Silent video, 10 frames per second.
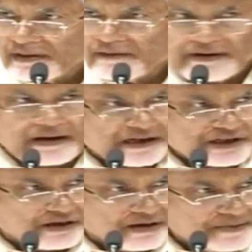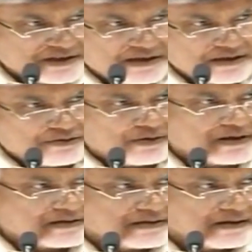Even Election Commission has to
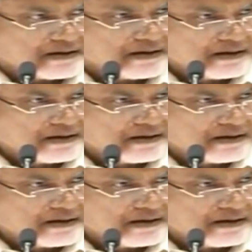answer.